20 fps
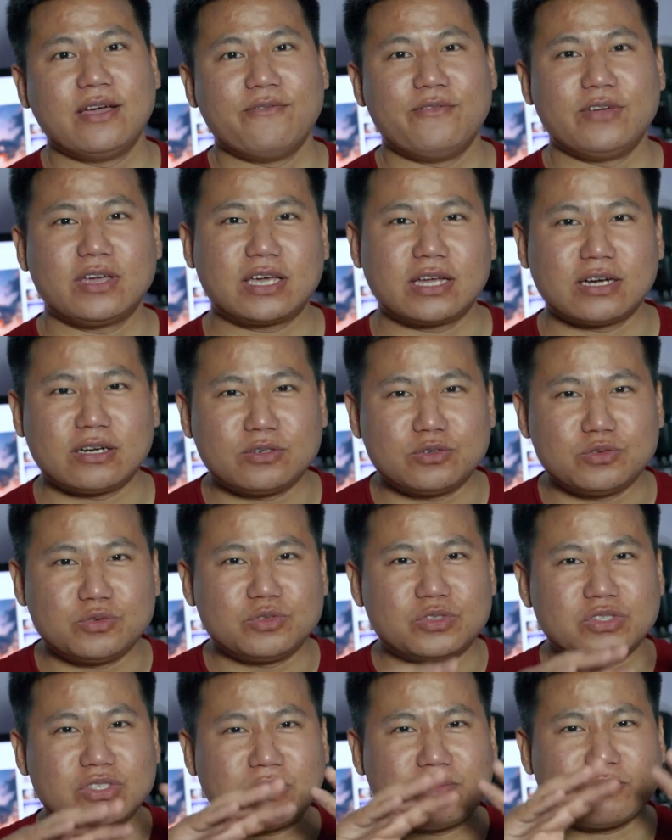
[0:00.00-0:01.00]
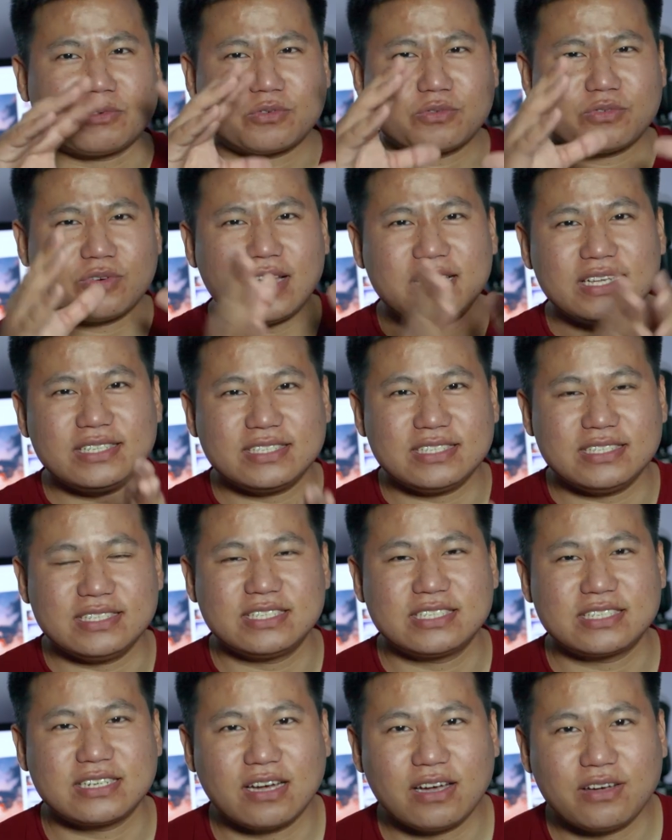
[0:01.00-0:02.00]
we're gonna do some crazy
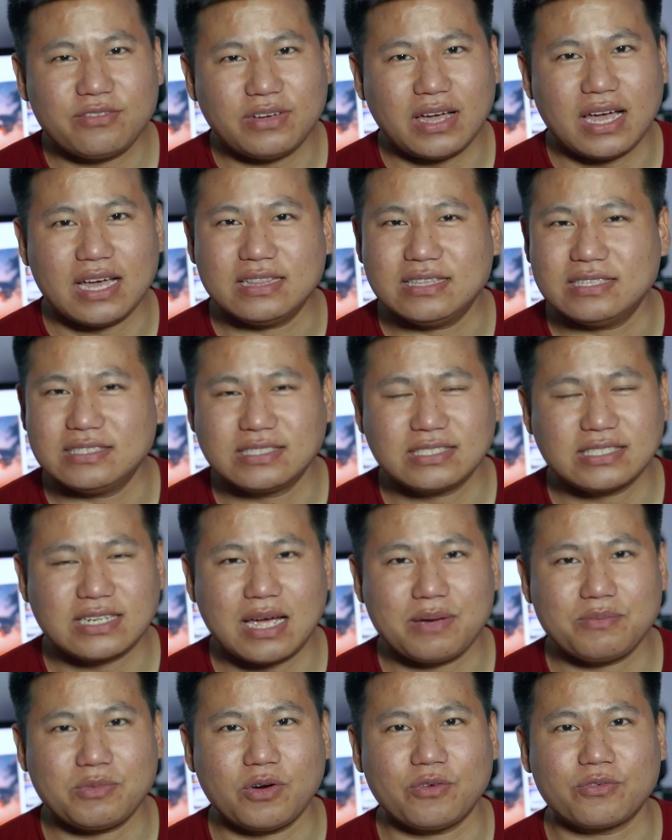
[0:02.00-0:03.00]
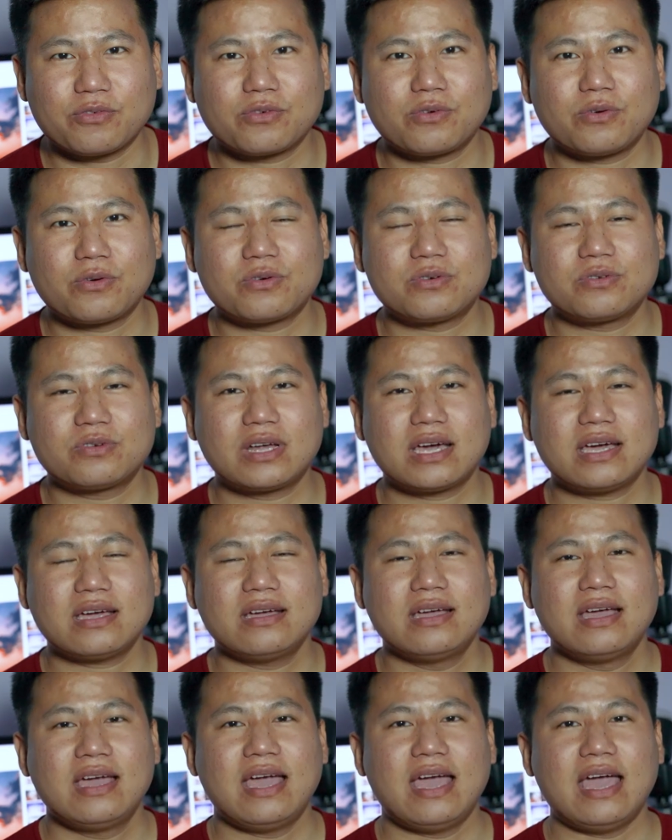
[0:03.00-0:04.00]
stuff at this time of corona,
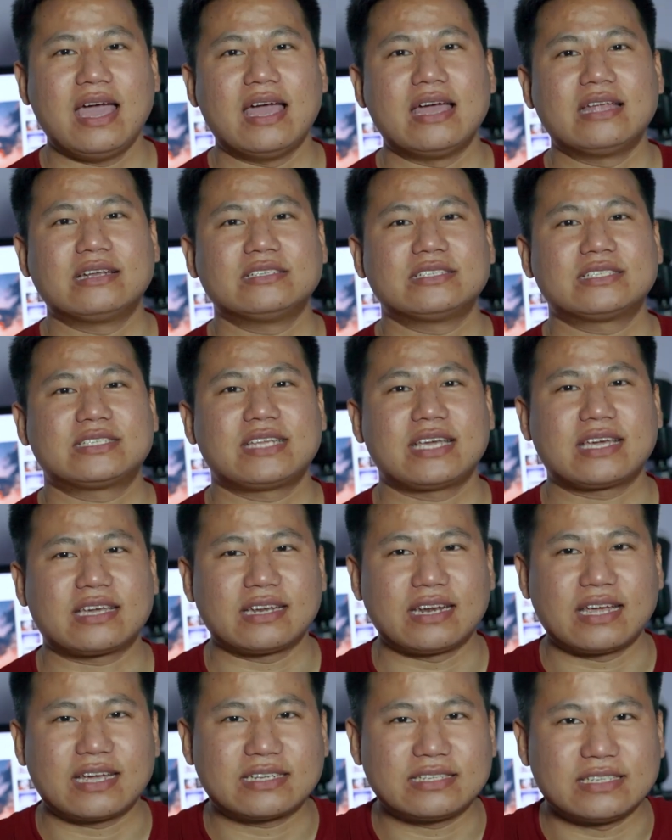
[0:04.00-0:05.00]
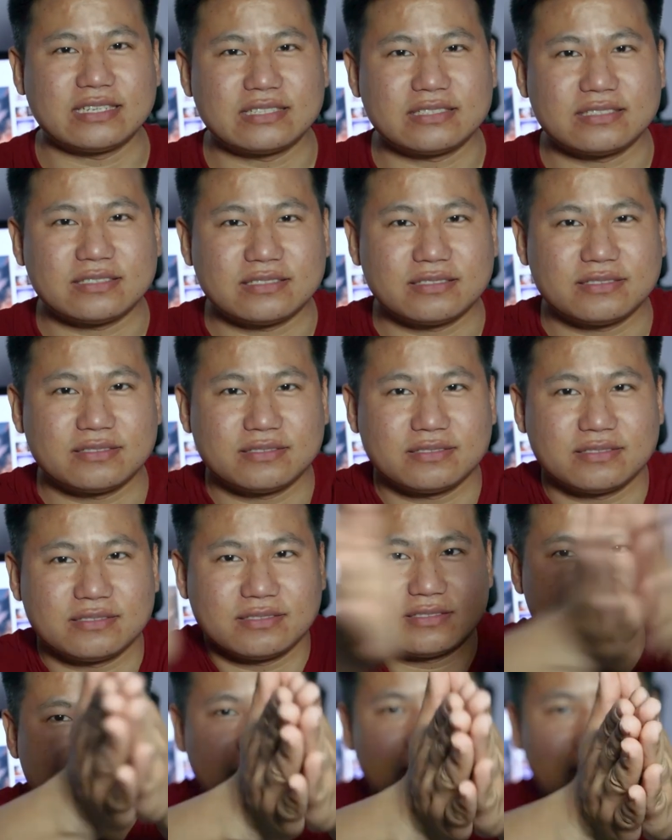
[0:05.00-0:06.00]
and stay connected.
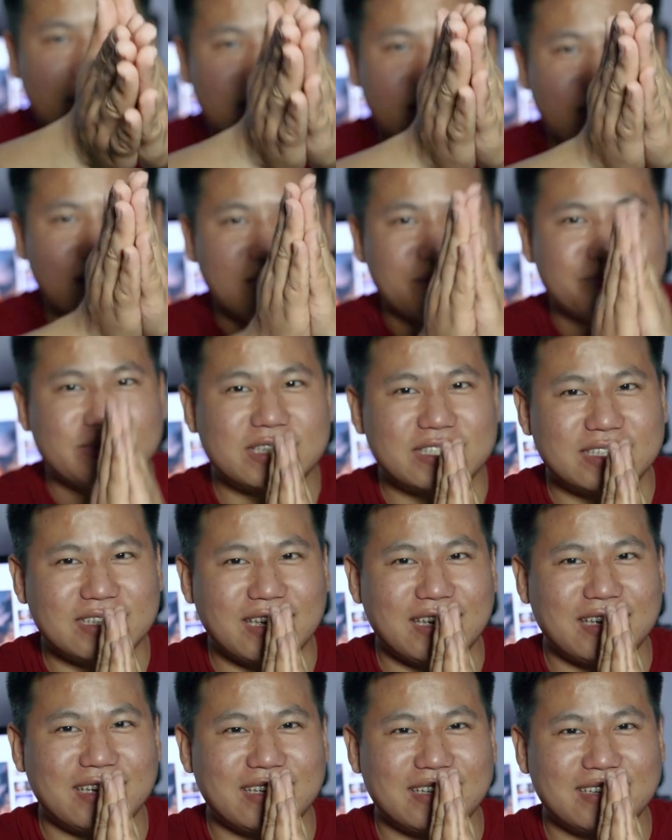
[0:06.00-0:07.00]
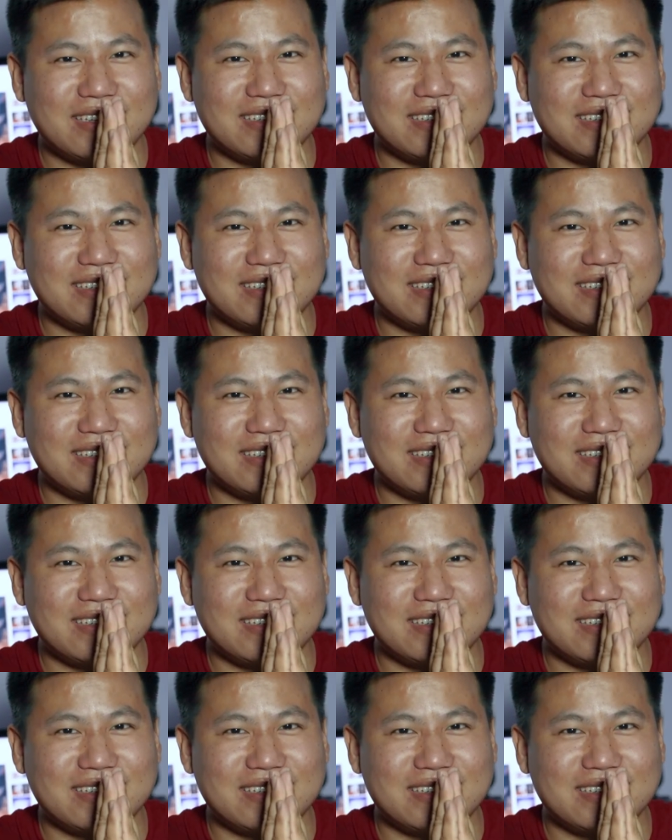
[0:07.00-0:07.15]
Namaste.